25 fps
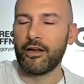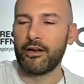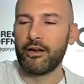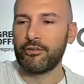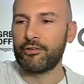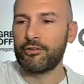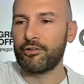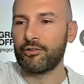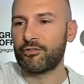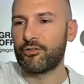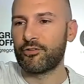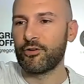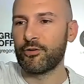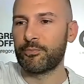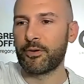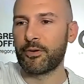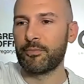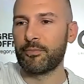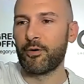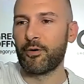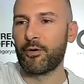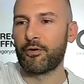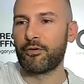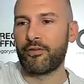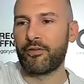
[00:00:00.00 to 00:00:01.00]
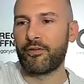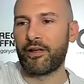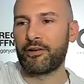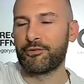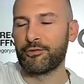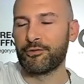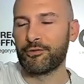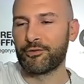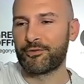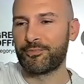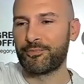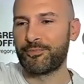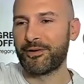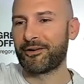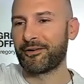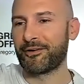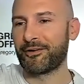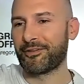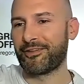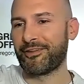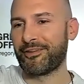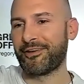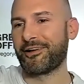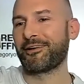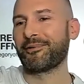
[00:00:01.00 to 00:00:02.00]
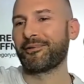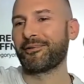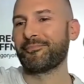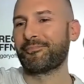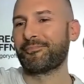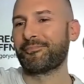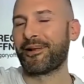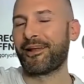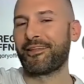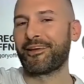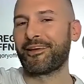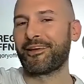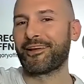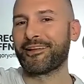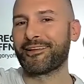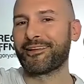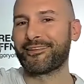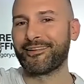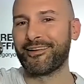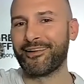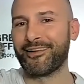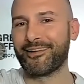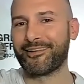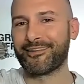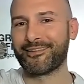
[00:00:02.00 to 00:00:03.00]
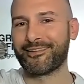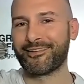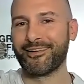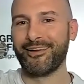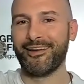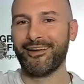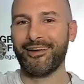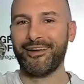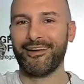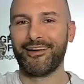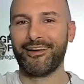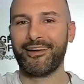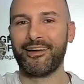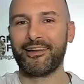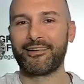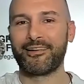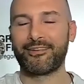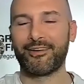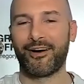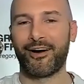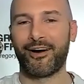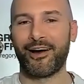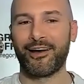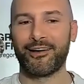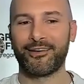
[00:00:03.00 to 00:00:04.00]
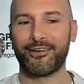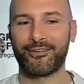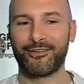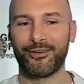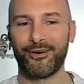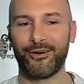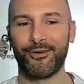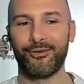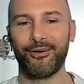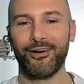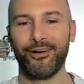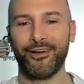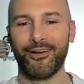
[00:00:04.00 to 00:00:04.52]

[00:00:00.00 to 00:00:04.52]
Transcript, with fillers: here's a stupid motivational speaker thing but i think it's it's tell me it's all right so